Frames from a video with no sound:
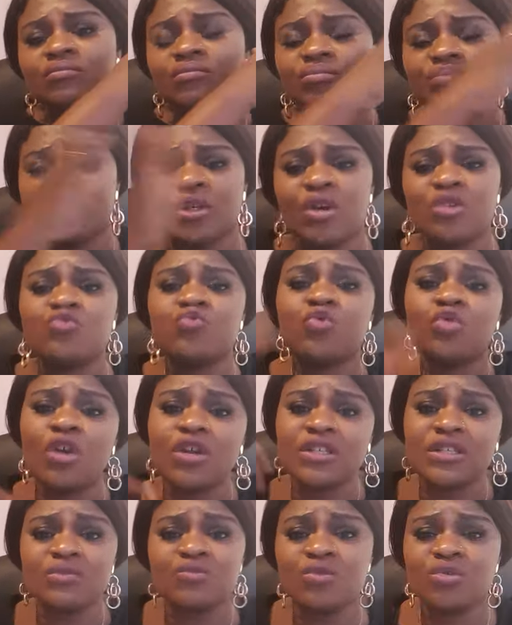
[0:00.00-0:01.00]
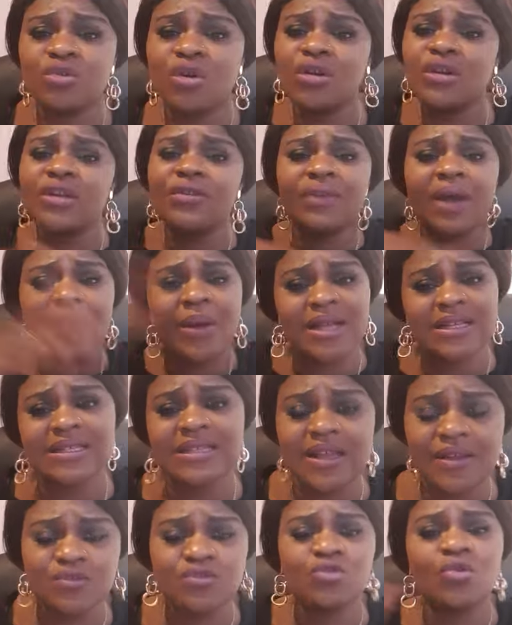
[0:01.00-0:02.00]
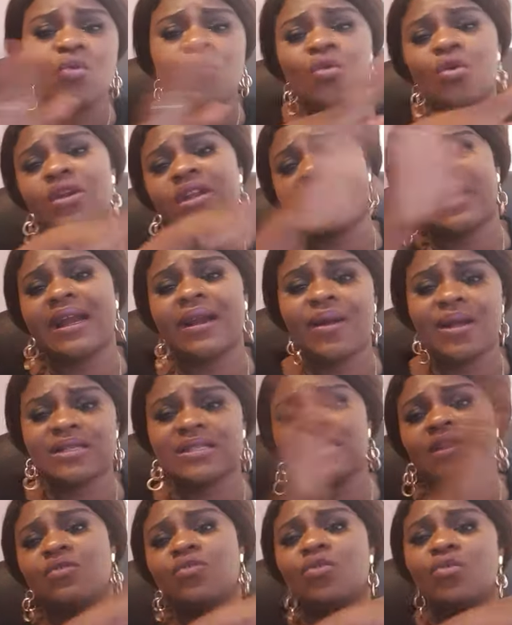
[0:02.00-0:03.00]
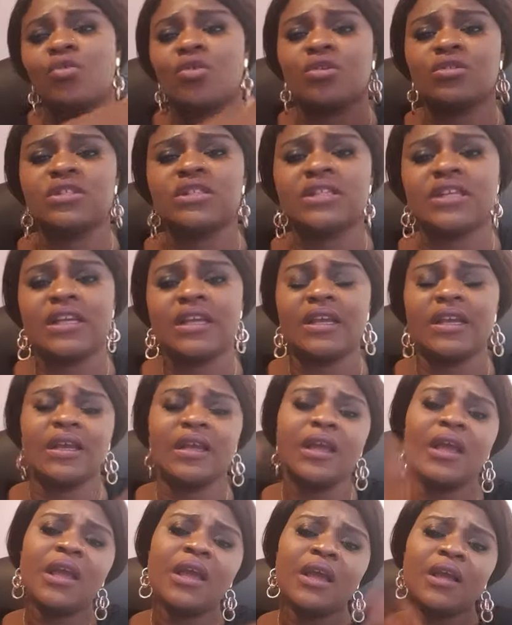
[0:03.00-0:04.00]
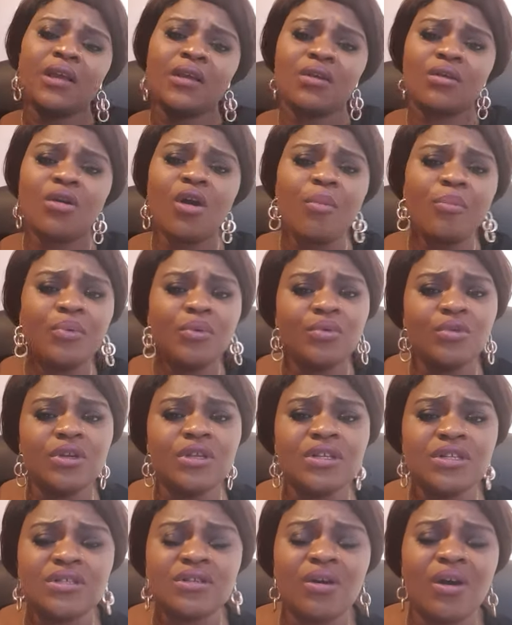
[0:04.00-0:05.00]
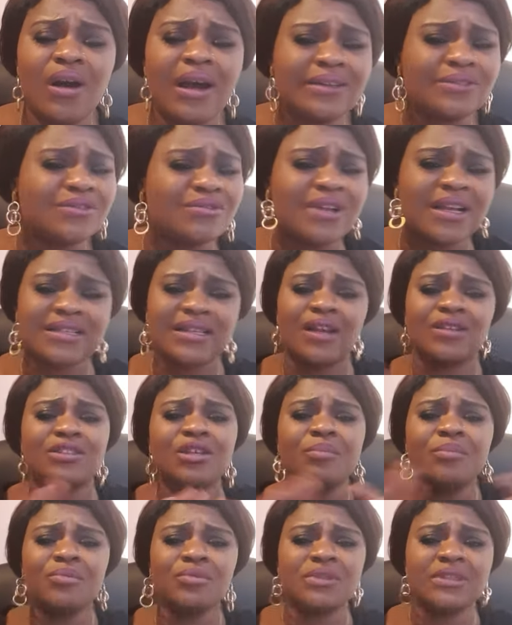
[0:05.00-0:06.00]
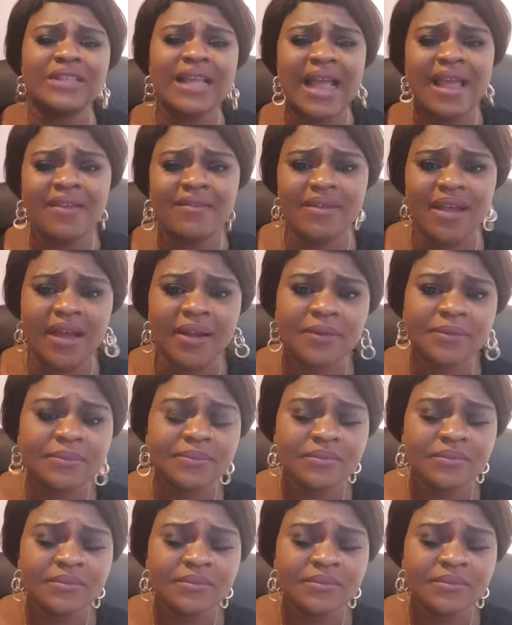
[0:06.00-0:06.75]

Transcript: Because we don't leave ourselves. So we'll call the carry ourselves, go court the call police or anonymous how to put diarrhea.